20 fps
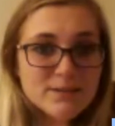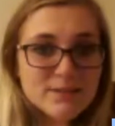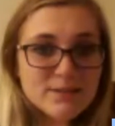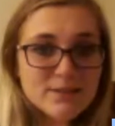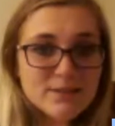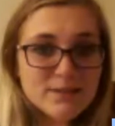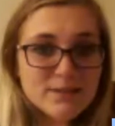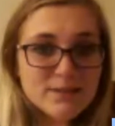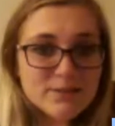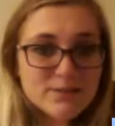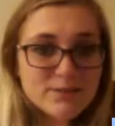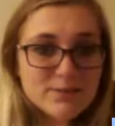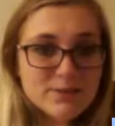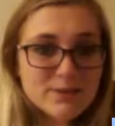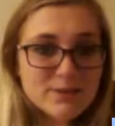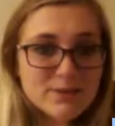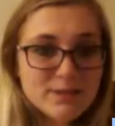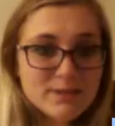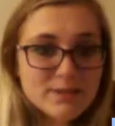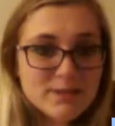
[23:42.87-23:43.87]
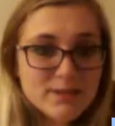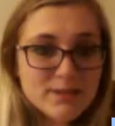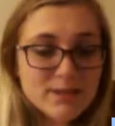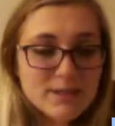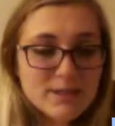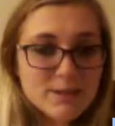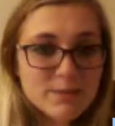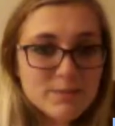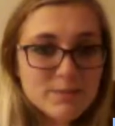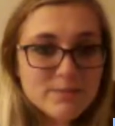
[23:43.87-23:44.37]
so
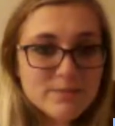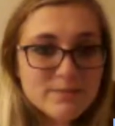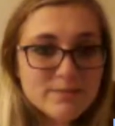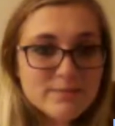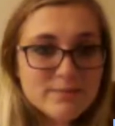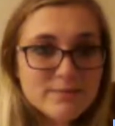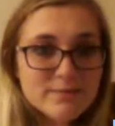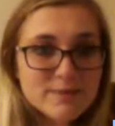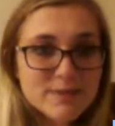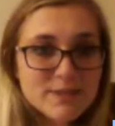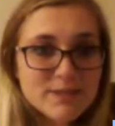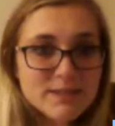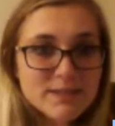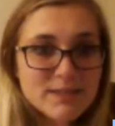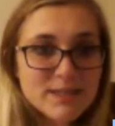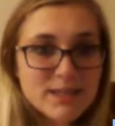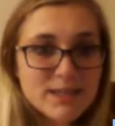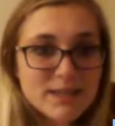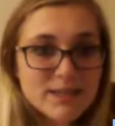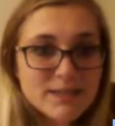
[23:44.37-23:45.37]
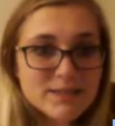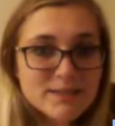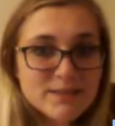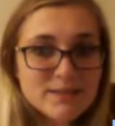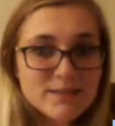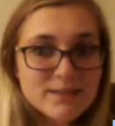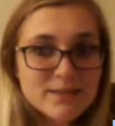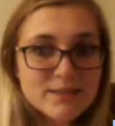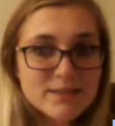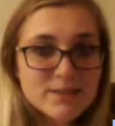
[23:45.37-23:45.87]

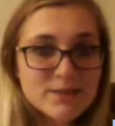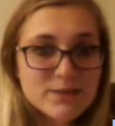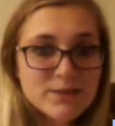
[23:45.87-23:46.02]
6.